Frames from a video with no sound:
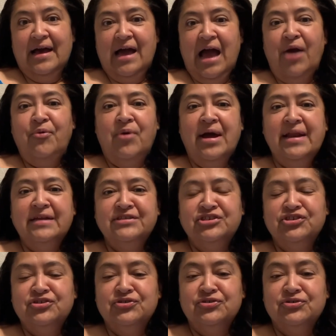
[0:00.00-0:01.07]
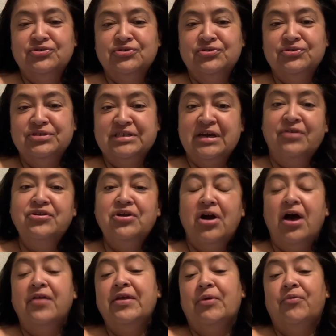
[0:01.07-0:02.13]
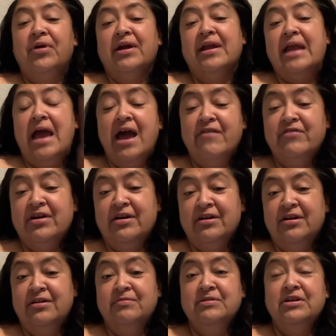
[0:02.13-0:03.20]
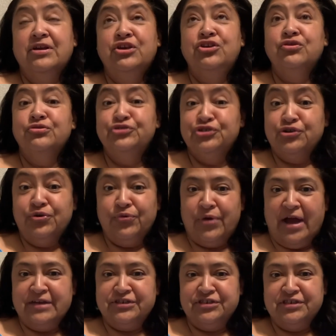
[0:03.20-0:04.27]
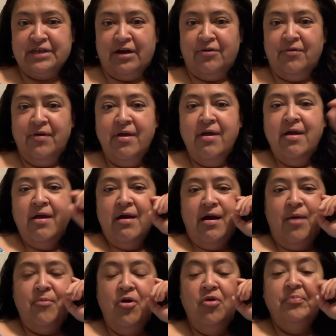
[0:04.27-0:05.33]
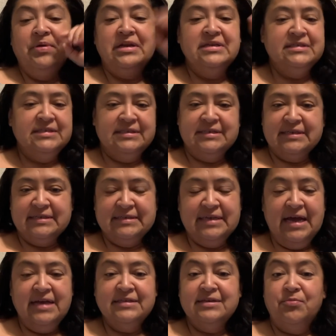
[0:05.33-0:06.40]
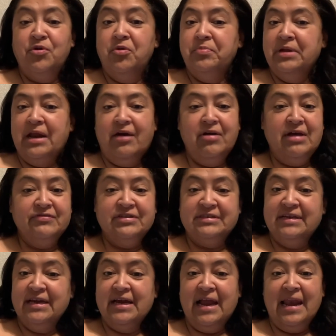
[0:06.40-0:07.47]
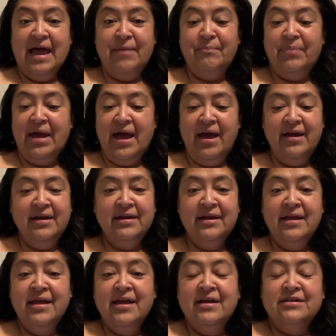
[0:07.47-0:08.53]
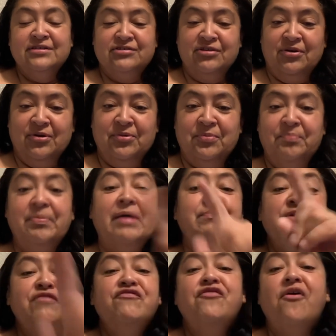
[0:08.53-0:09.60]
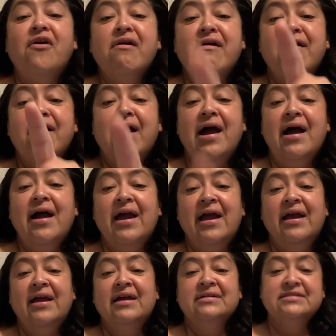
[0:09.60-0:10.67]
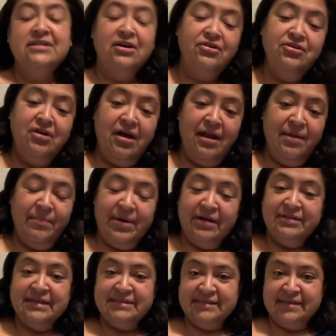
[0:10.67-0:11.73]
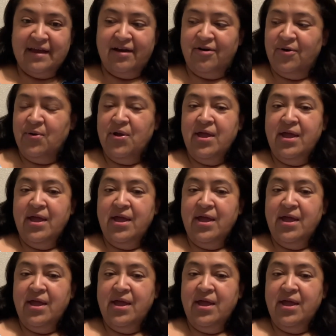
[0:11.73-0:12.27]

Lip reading: wanted to tell you all that we're going to have a huge garage sale. I'm hoping it's a success. I'm hoping I don't have to take a lot back. So, but before I tell you all about the sale,